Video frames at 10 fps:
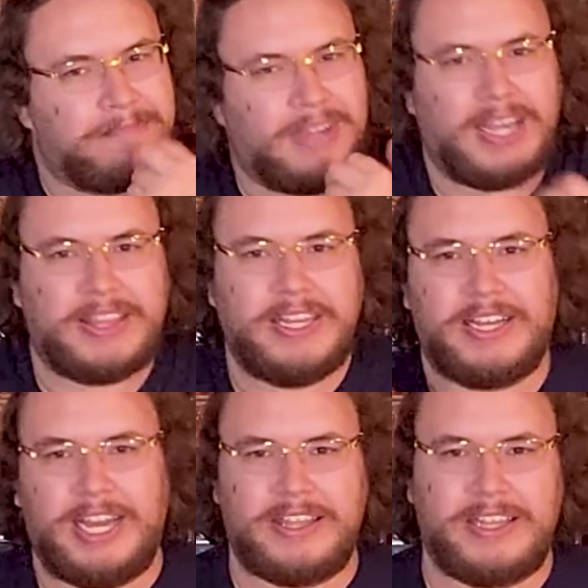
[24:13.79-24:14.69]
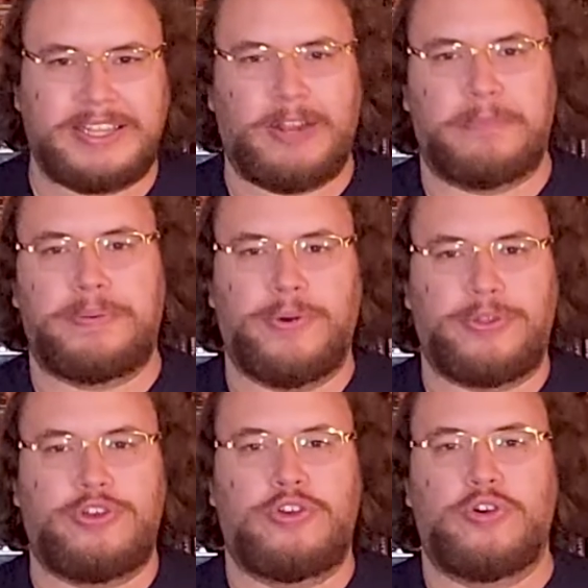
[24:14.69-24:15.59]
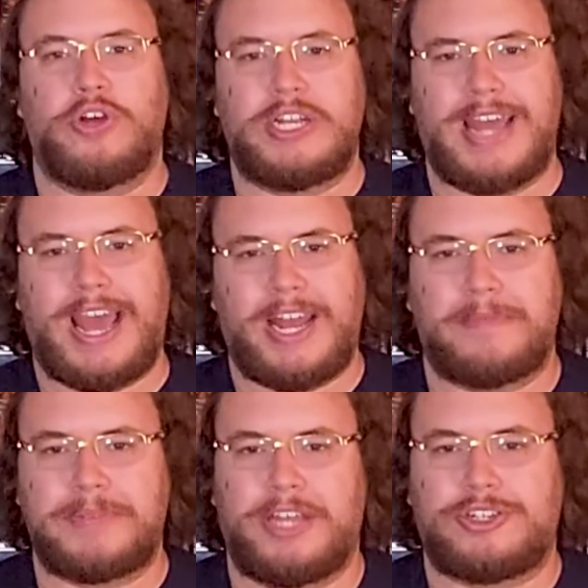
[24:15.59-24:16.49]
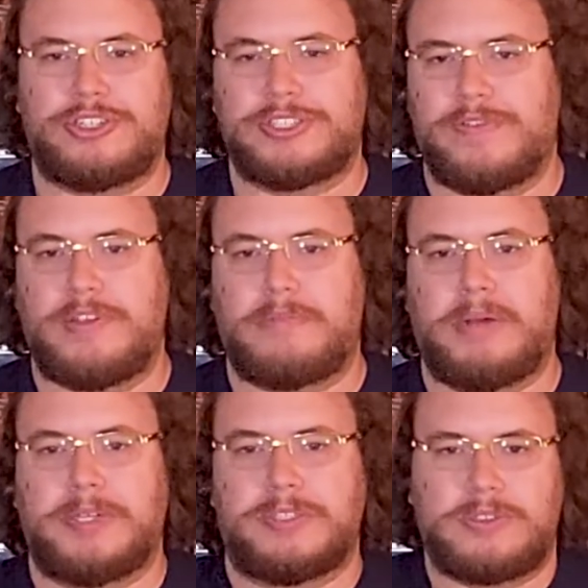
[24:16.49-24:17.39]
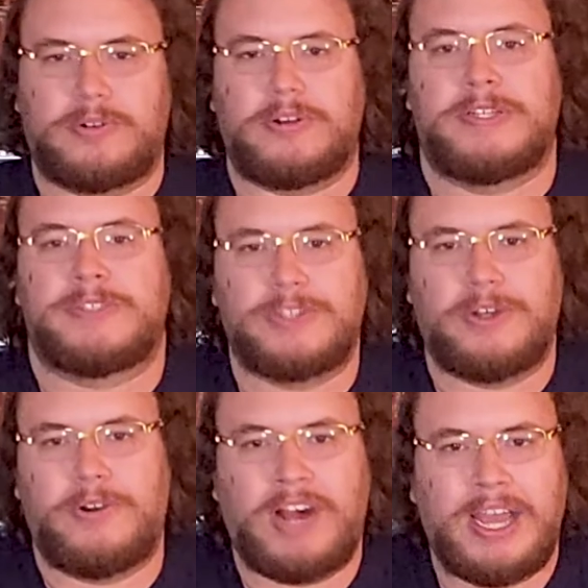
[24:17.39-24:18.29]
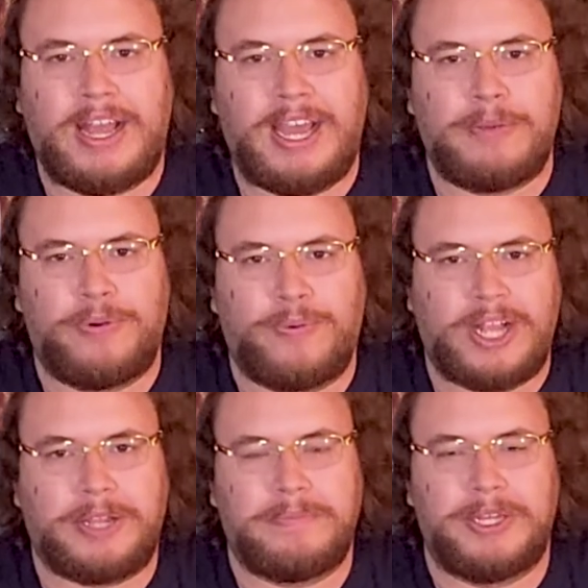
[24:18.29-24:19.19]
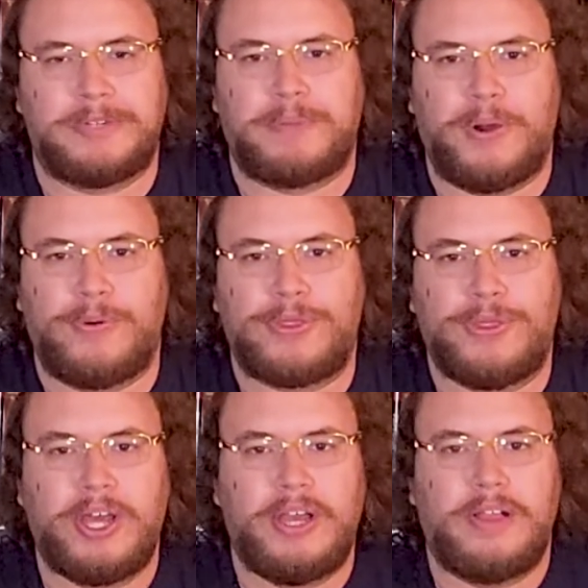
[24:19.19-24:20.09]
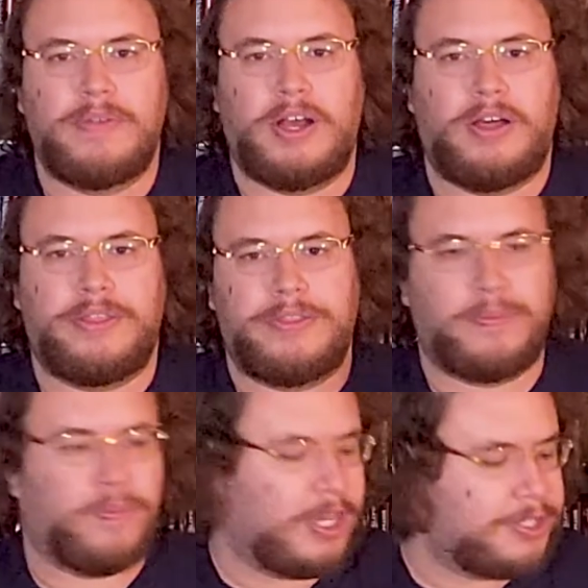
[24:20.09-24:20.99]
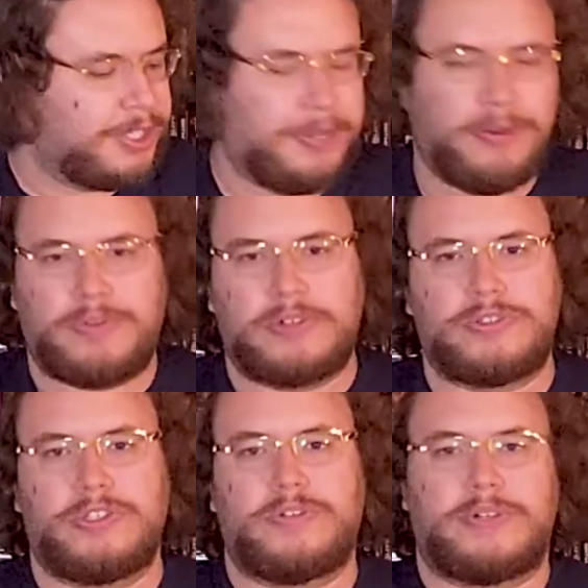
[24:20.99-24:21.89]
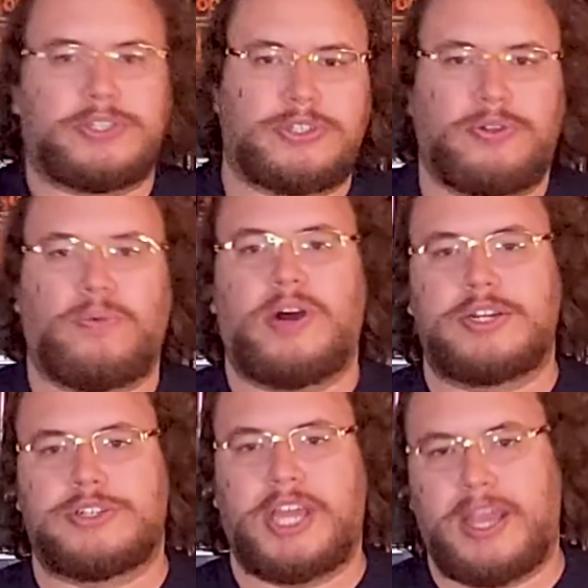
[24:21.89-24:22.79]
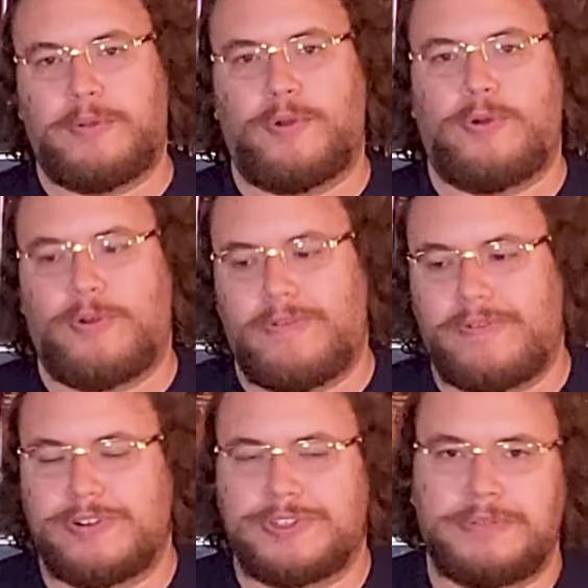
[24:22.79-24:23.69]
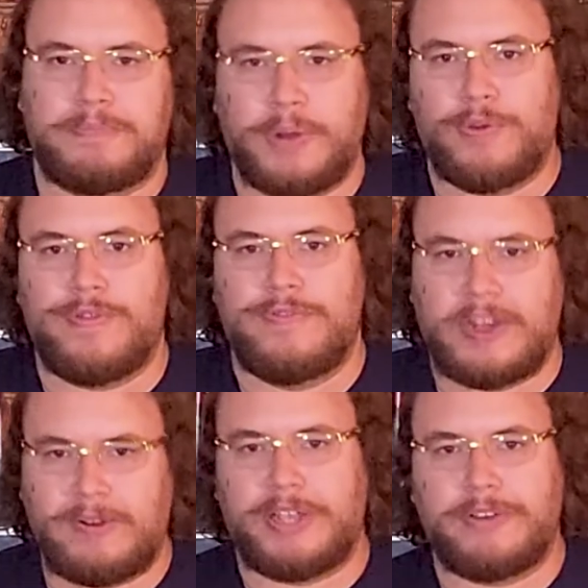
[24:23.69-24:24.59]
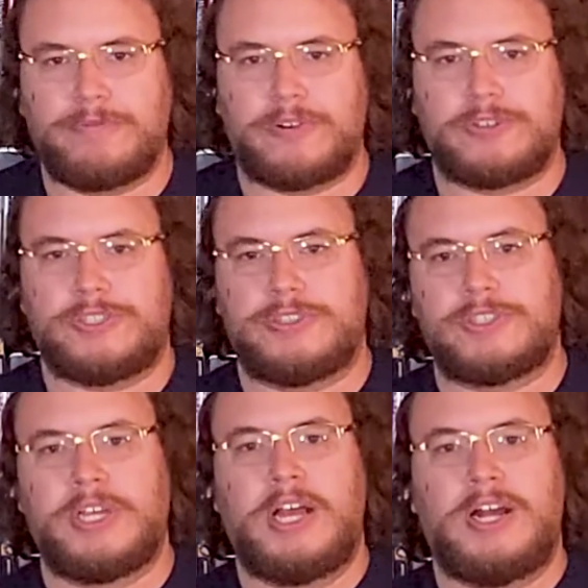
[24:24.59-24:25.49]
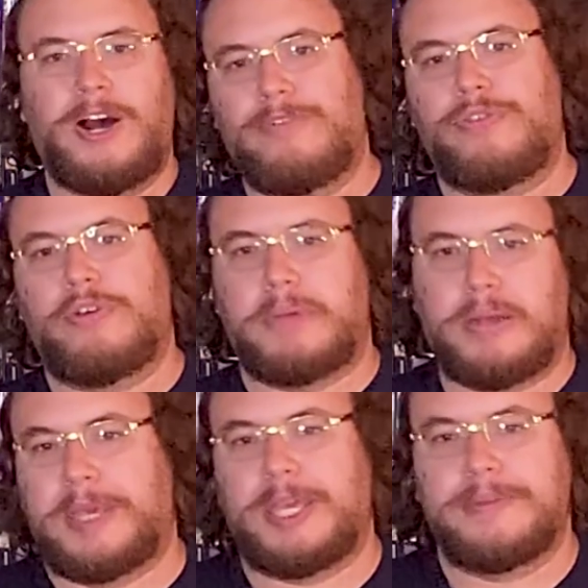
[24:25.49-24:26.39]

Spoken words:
I think they are both good adaptations of the Mummy story, so I would recommend both. Watch the Universal original, watch the Hammer Horror version. Both very good versions of The Mummy.